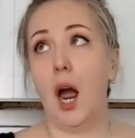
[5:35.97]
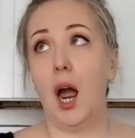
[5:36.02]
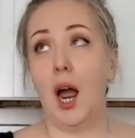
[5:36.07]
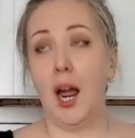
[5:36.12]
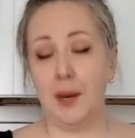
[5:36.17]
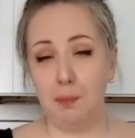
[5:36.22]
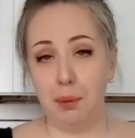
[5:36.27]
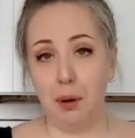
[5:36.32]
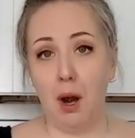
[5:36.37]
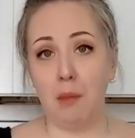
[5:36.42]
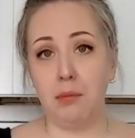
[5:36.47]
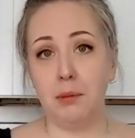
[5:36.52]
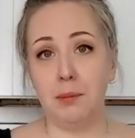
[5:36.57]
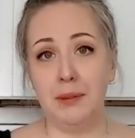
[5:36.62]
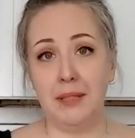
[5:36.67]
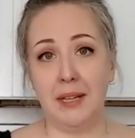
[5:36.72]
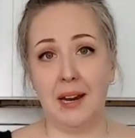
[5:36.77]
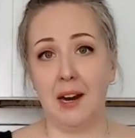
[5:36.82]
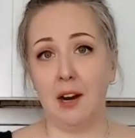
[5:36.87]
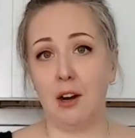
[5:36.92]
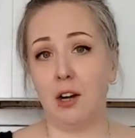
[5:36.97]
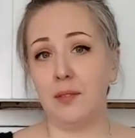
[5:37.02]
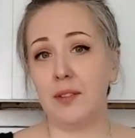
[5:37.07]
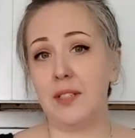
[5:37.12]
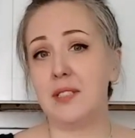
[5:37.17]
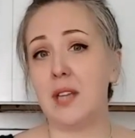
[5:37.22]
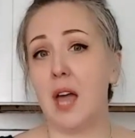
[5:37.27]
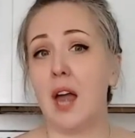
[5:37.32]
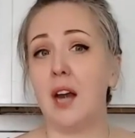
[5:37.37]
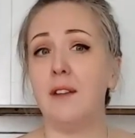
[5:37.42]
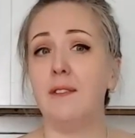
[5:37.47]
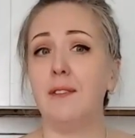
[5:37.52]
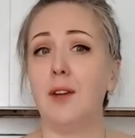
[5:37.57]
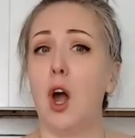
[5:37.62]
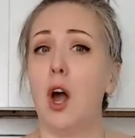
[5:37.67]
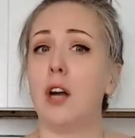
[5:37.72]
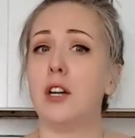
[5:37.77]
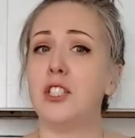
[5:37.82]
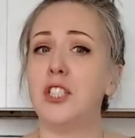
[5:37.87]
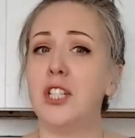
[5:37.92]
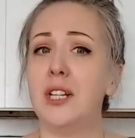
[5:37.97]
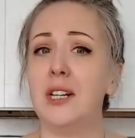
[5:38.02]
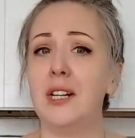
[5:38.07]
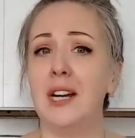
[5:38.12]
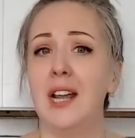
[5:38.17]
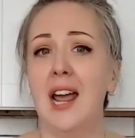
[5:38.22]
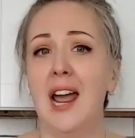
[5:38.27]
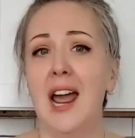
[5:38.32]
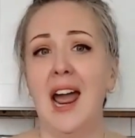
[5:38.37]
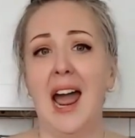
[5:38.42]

I'd probably err on the side of caution